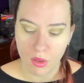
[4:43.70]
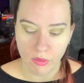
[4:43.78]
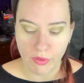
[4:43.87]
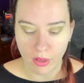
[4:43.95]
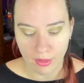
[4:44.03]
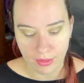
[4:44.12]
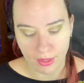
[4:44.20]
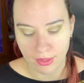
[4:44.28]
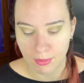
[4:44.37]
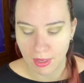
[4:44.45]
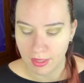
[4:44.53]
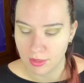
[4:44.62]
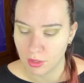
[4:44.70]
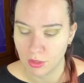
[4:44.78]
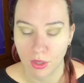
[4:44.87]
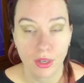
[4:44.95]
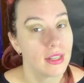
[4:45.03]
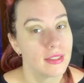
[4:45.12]
Bellas Cosmetics, who
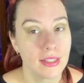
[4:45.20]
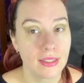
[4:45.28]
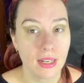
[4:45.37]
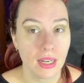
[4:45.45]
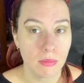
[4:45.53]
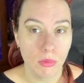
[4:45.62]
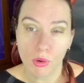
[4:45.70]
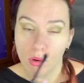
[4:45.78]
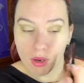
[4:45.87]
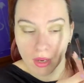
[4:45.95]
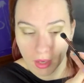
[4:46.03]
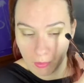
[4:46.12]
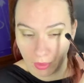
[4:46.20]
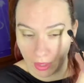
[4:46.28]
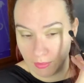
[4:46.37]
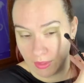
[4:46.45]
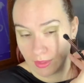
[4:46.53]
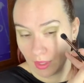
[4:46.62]
don't exist anymore, but
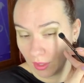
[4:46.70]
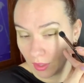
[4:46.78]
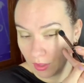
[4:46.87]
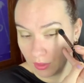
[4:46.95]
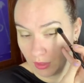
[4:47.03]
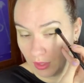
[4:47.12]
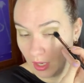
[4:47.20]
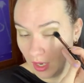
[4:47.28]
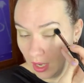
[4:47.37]
I'm just going to go through,